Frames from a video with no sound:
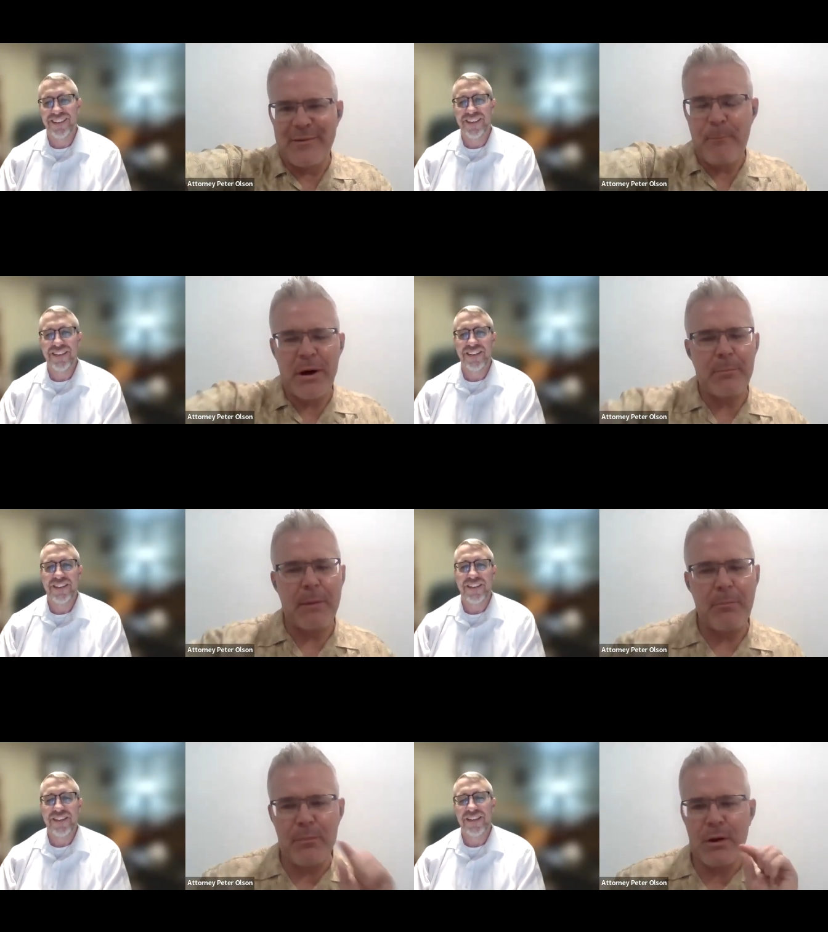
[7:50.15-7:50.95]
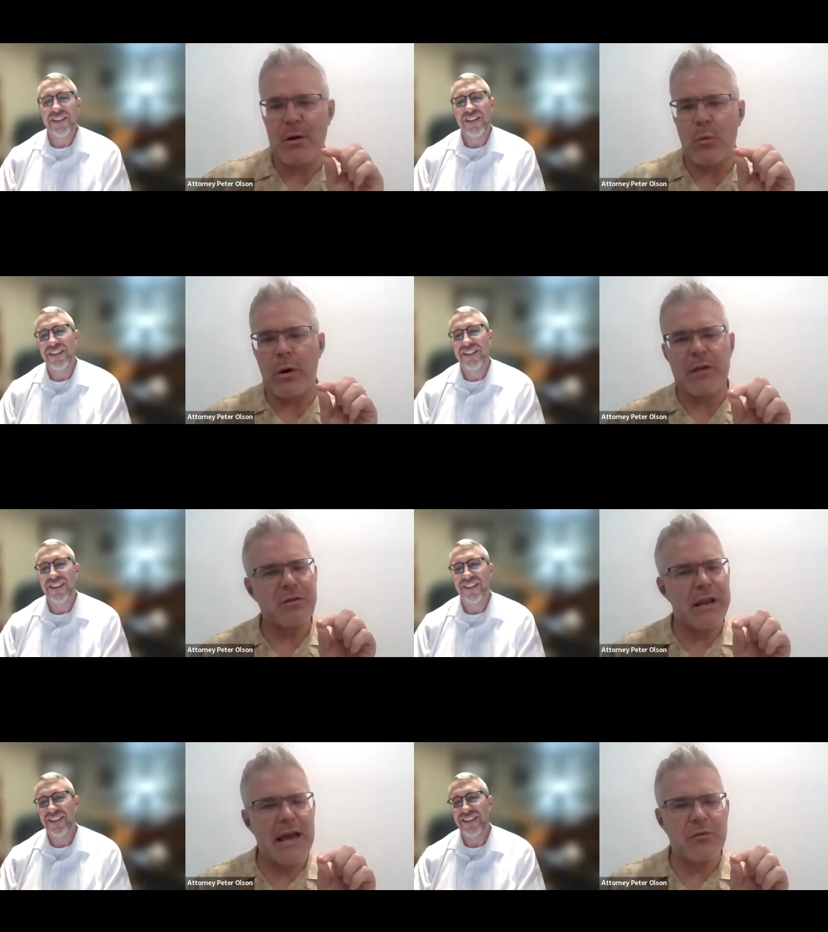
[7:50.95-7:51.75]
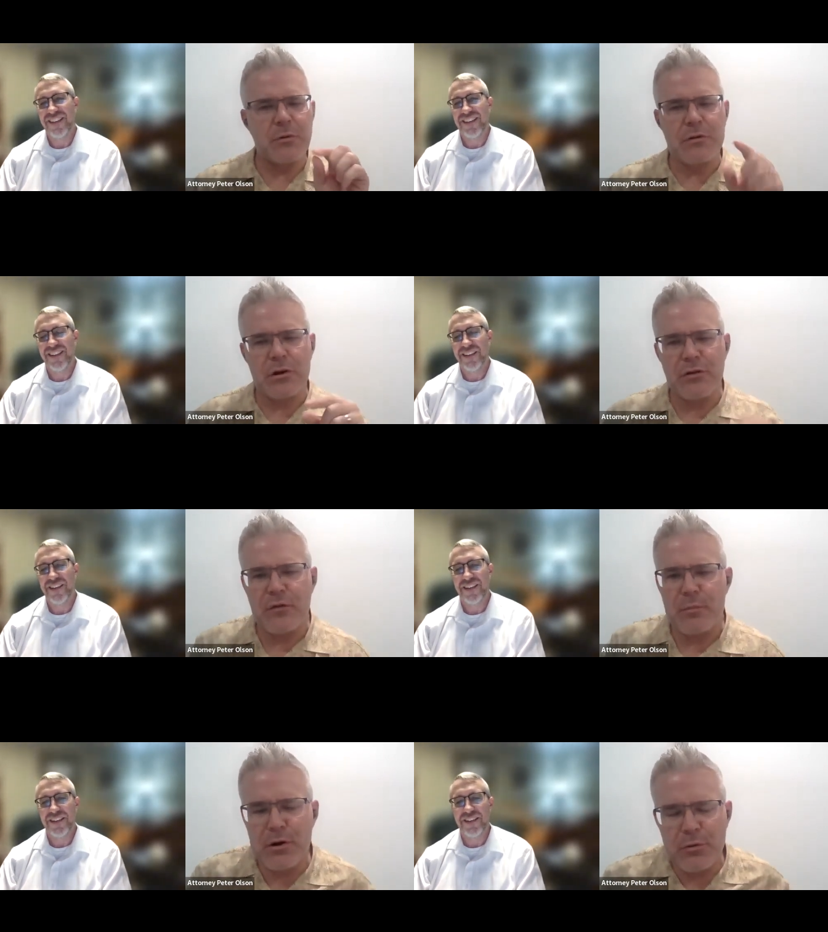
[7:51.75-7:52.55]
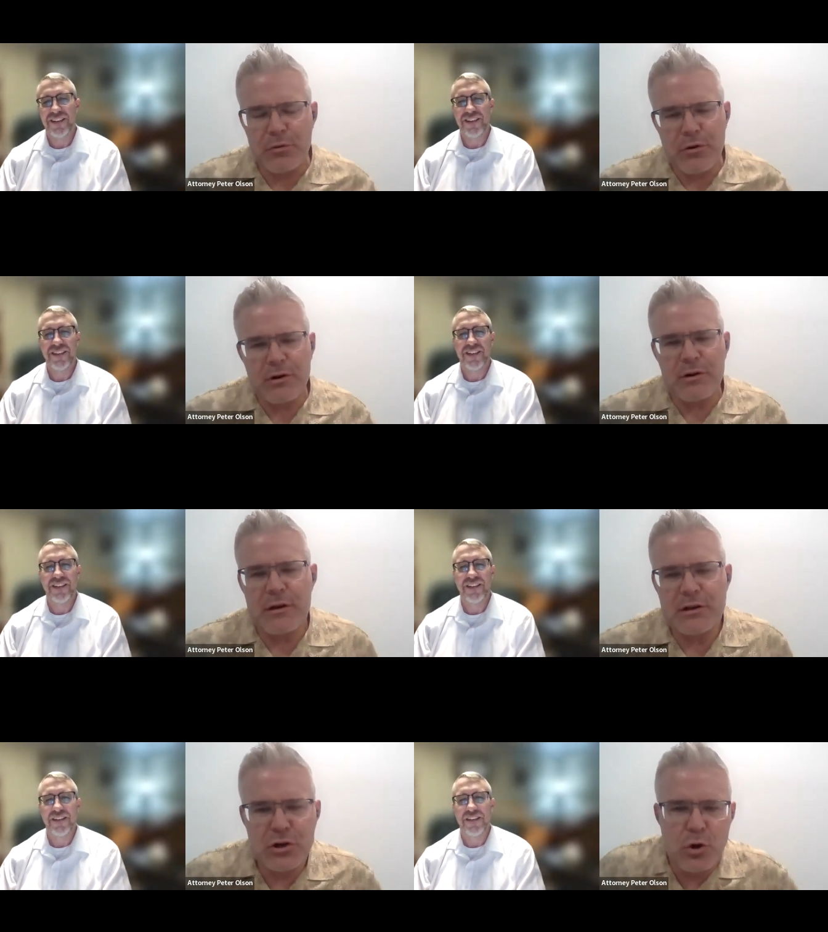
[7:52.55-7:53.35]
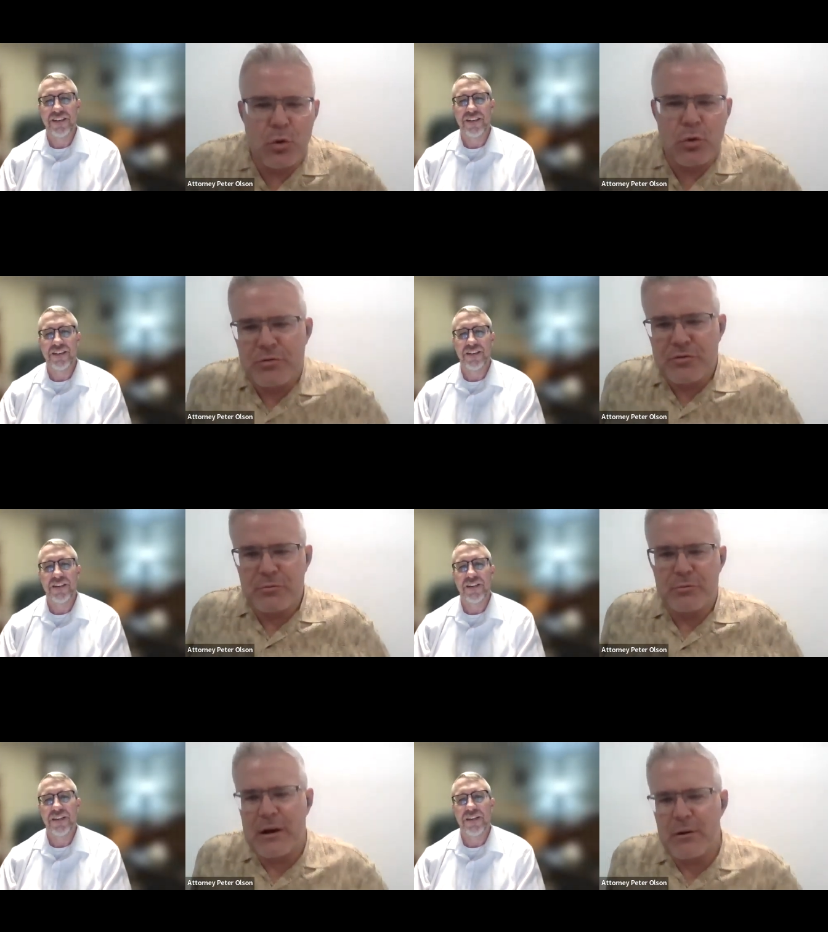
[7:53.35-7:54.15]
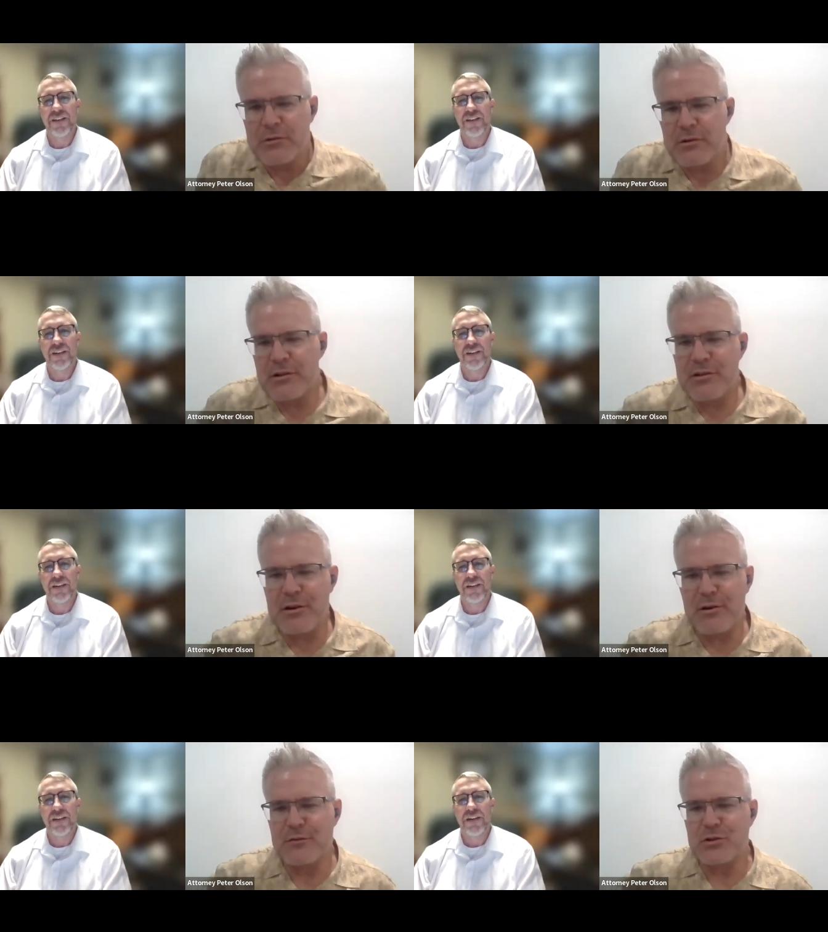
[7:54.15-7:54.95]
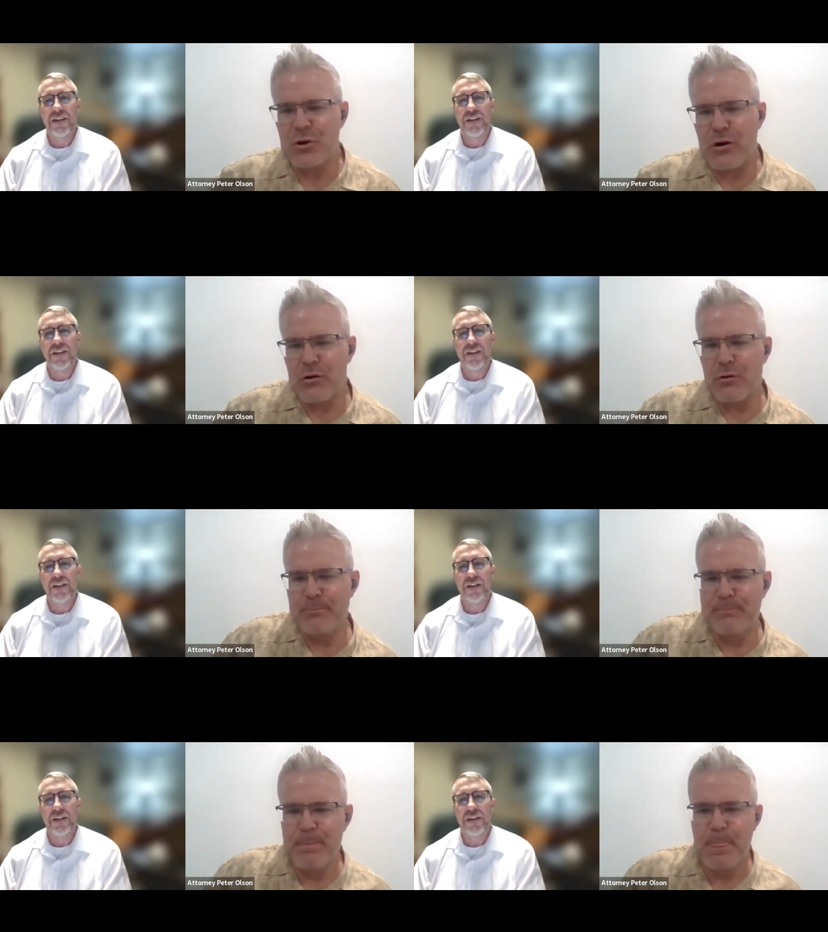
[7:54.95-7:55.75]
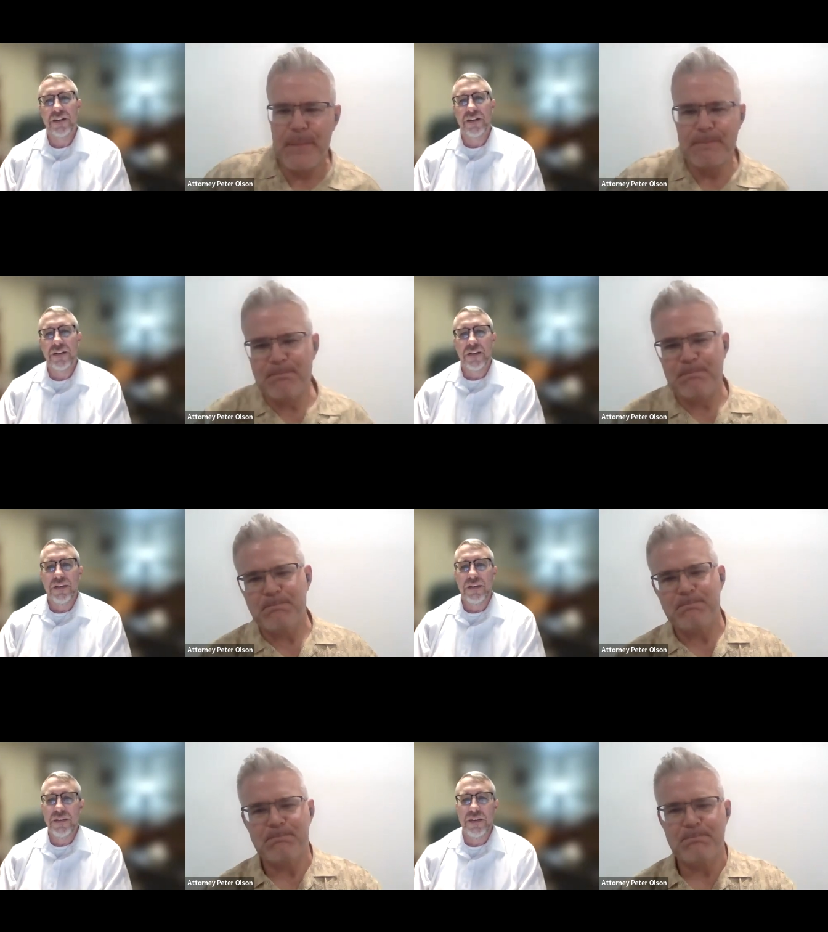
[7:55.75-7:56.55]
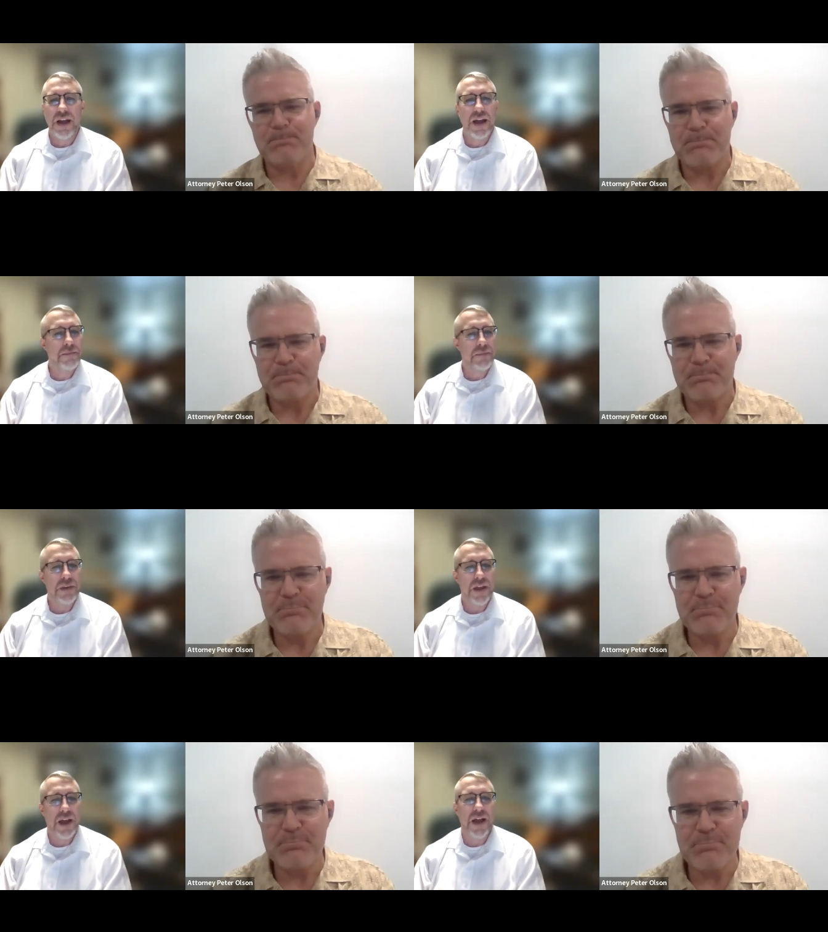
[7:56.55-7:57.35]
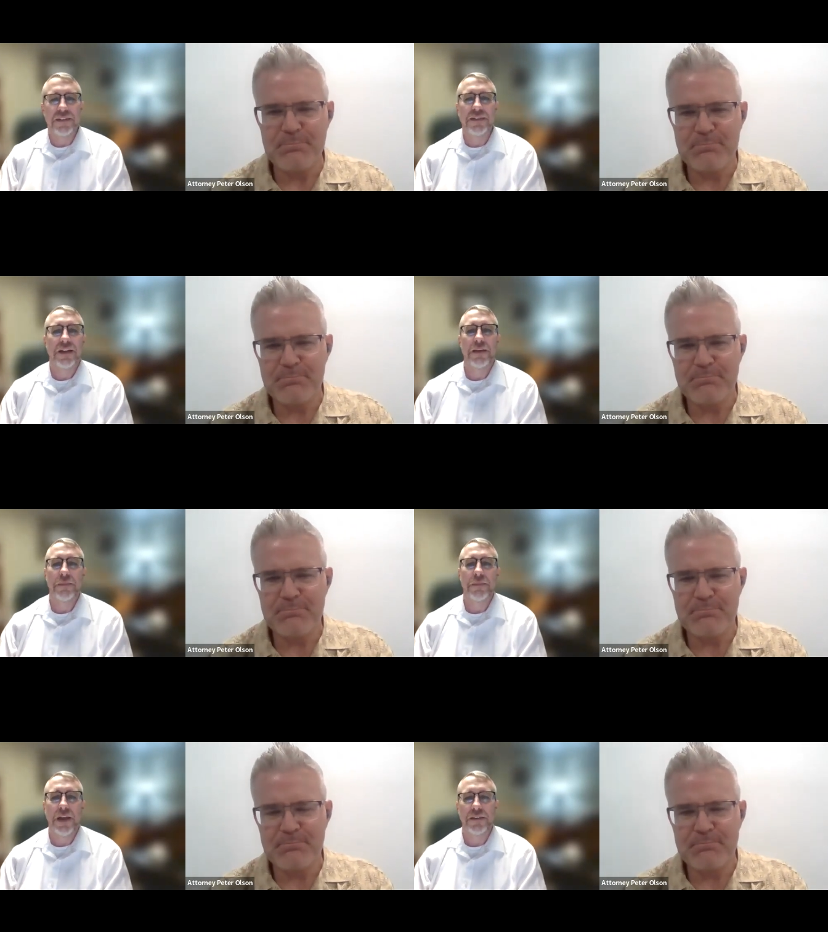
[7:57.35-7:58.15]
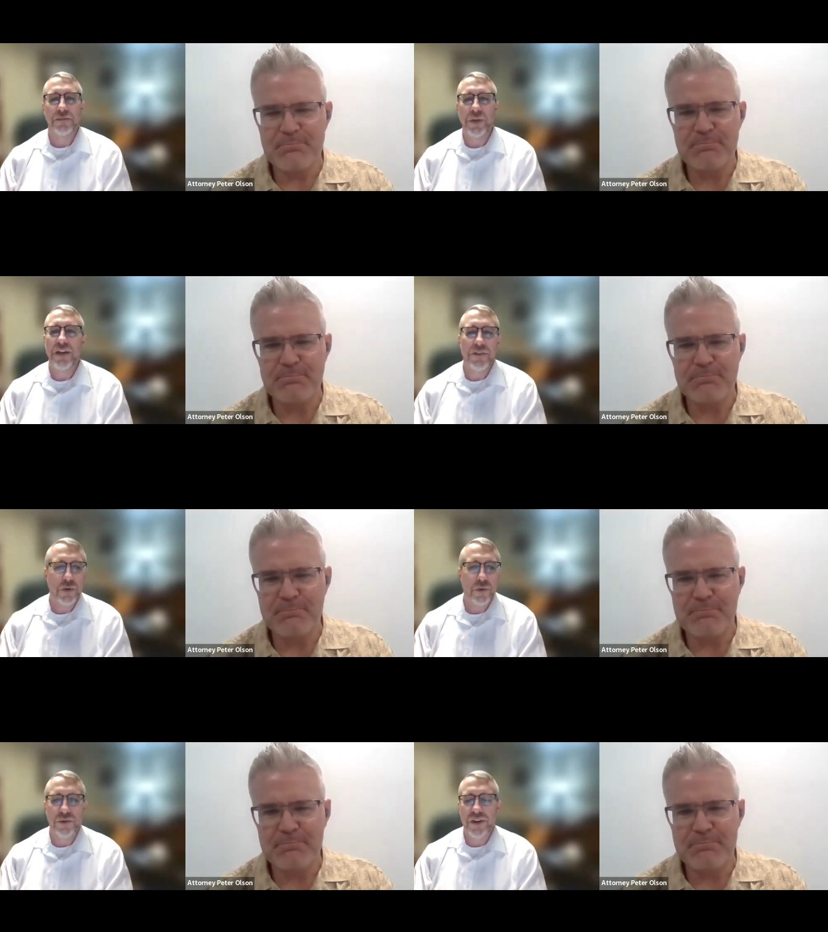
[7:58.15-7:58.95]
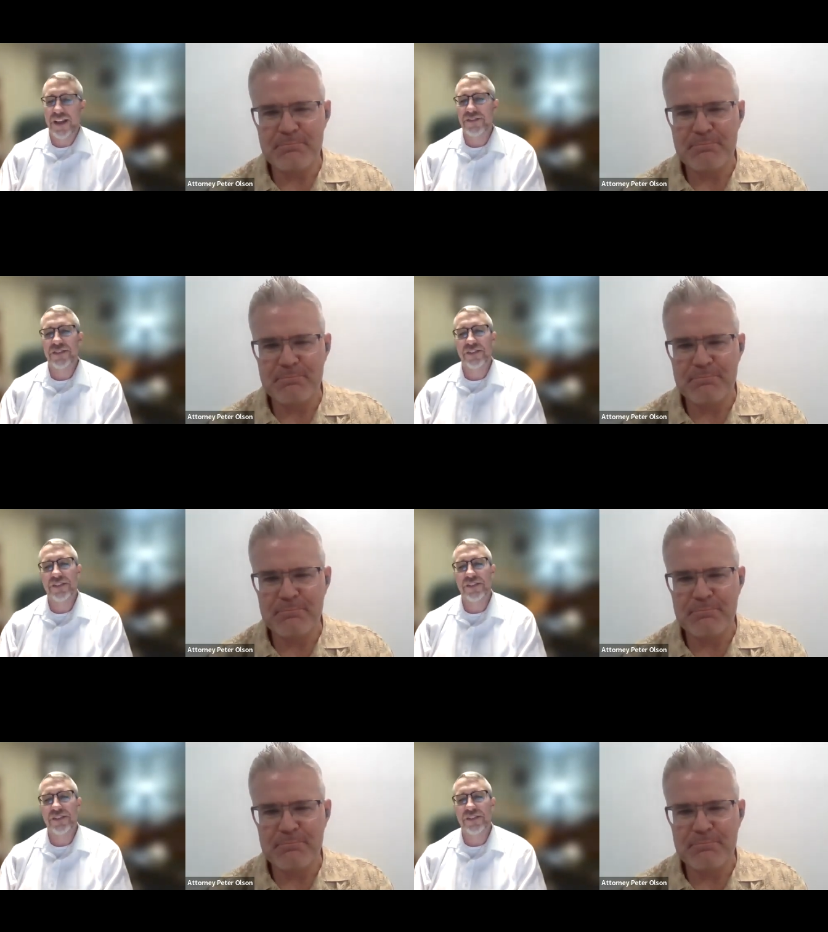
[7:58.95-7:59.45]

Speaker 1: but my what I was going to ask was, are you familiar with the organization Cornerstone Counseling Center of
Speaker 2: Chicago? Mm, I'm not. I'm not. We have a corner counseling